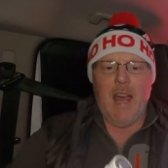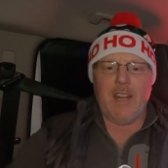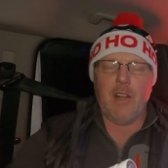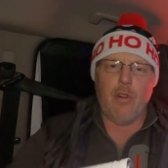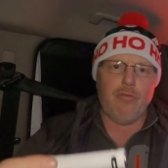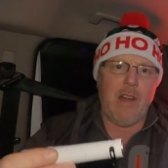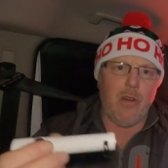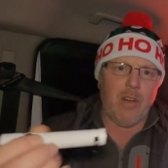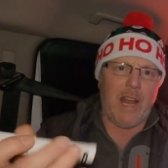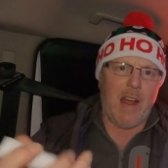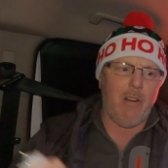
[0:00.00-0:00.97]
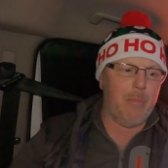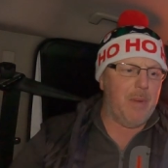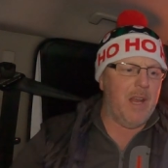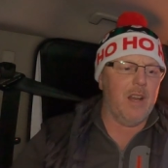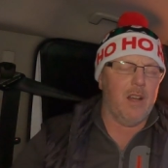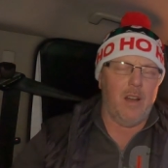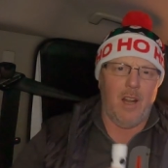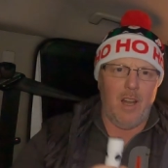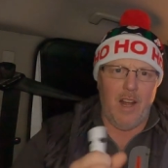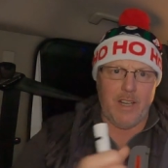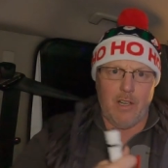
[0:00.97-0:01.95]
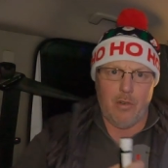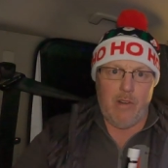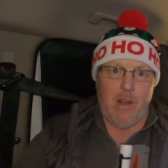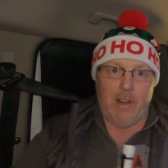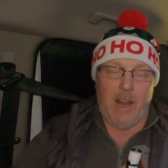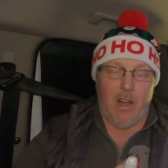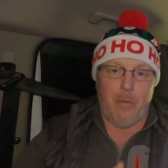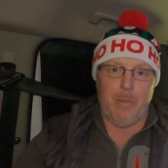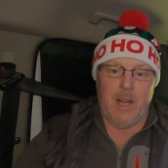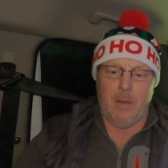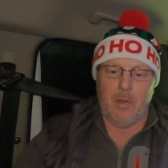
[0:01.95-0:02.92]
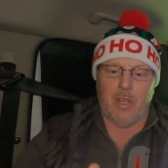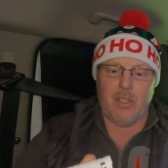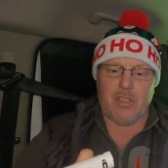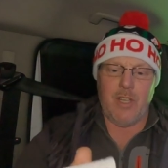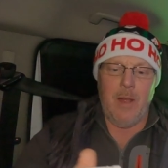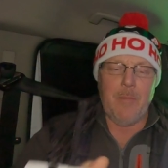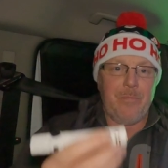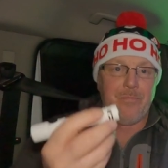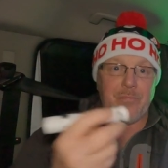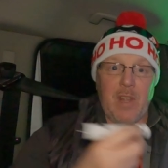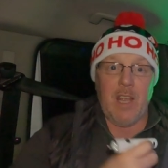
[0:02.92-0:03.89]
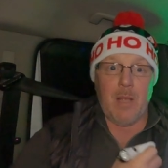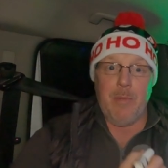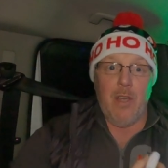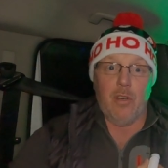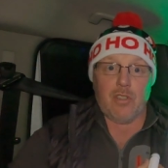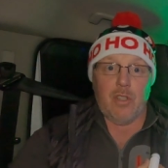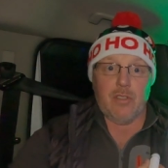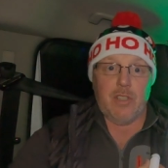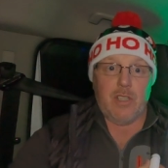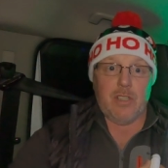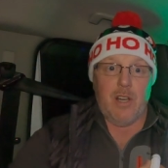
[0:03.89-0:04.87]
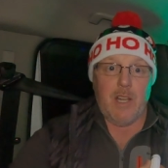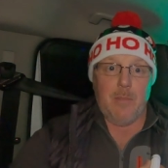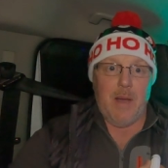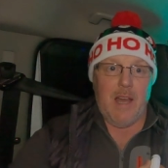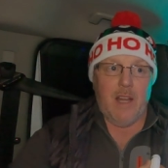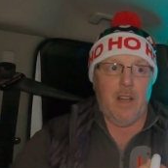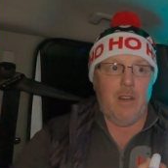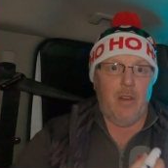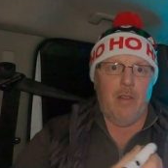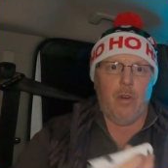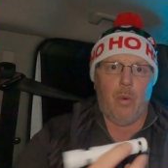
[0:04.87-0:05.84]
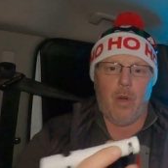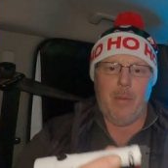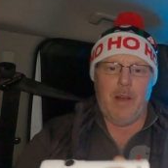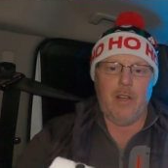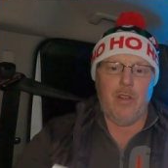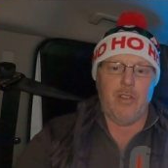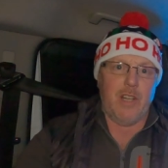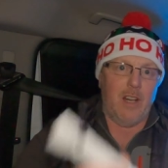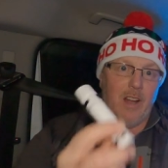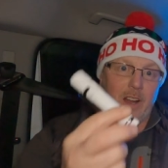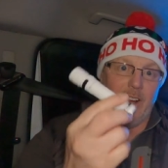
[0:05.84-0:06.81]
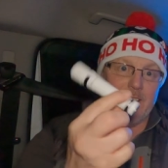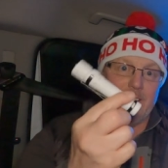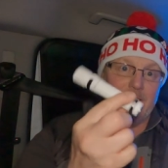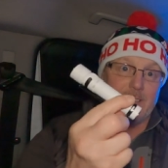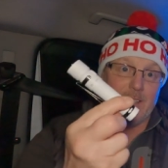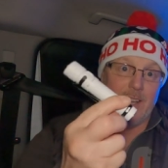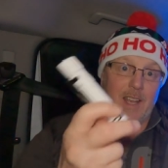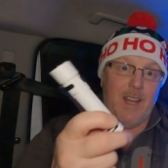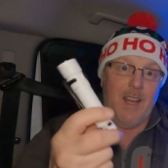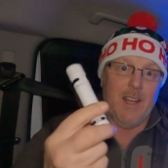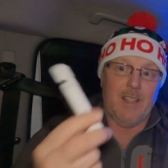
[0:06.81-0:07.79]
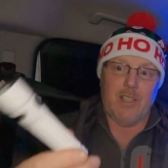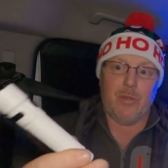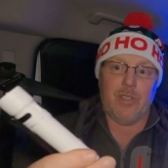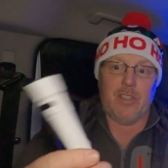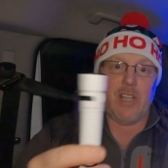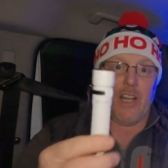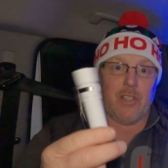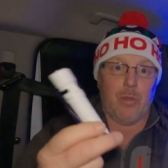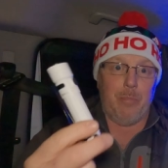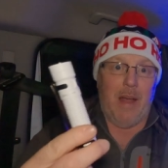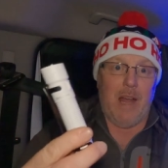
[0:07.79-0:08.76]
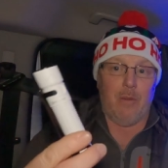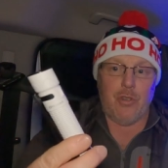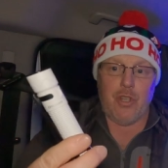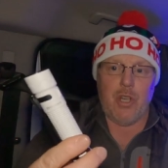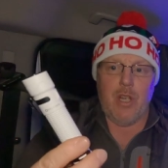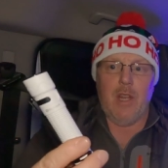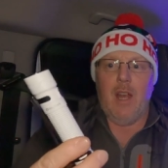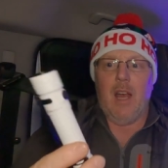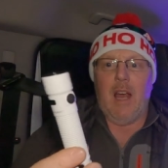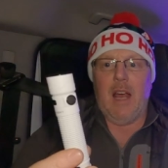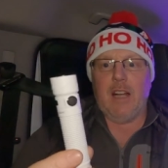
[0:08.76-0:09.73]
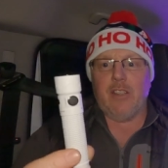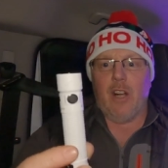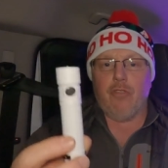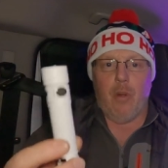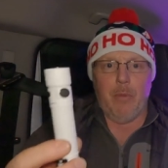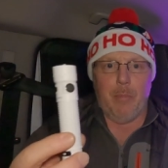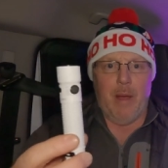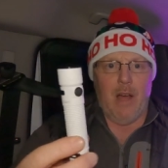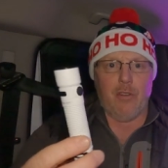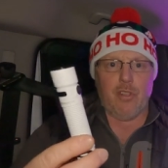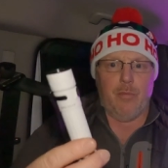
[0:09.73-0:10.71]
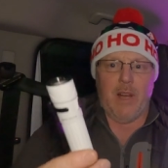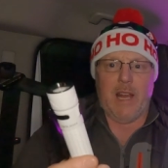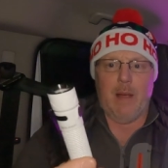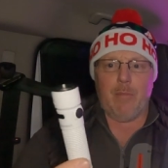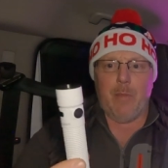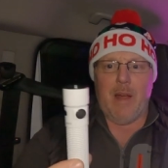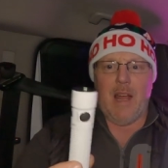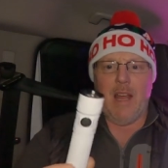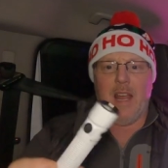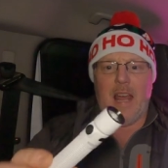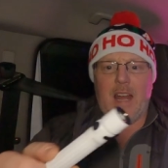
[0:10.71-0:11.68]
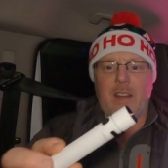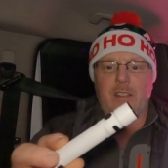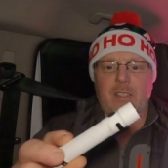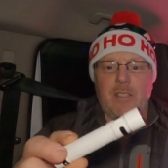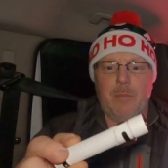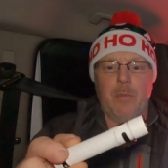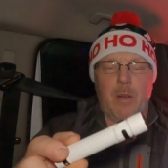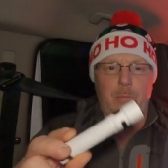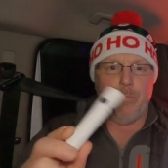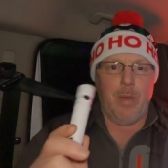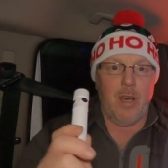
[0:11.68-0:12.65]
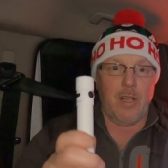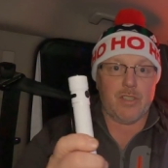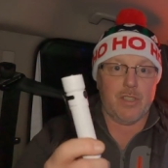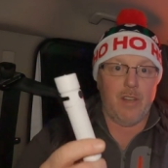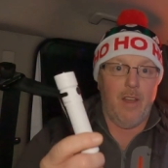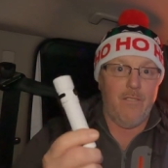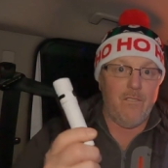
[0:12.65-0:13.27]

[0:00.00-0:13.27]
and a little round carabiner. I like the little round carabiner because it can be hooked onto your side of your bag. You know, you haven't got to worry about losing it like I did today. This was attached to a pouch and I dropped the pouch off my camera bag, and some person